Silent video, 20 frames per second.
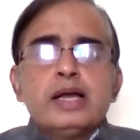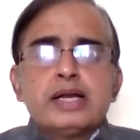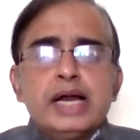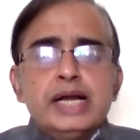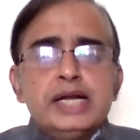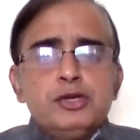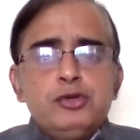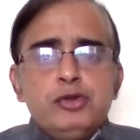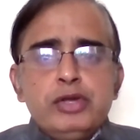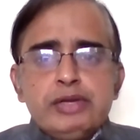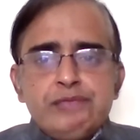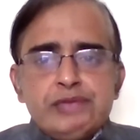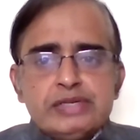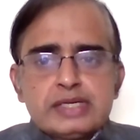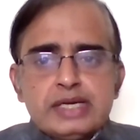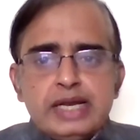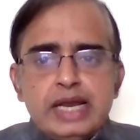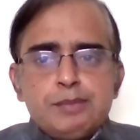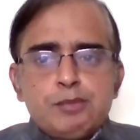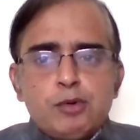continuing
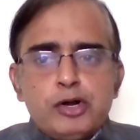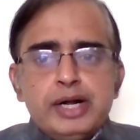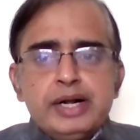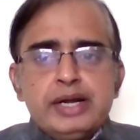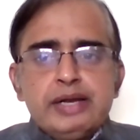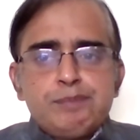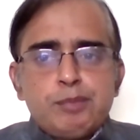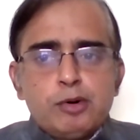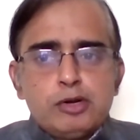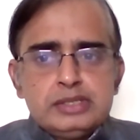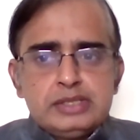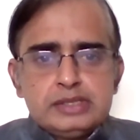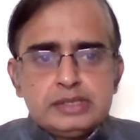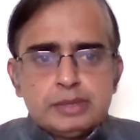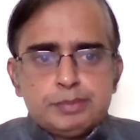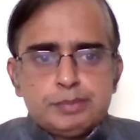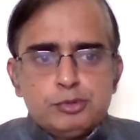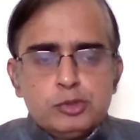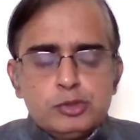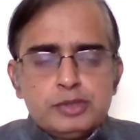fiscal and monetary policy
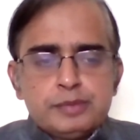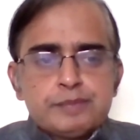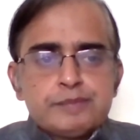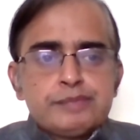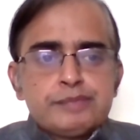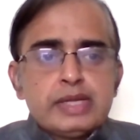support,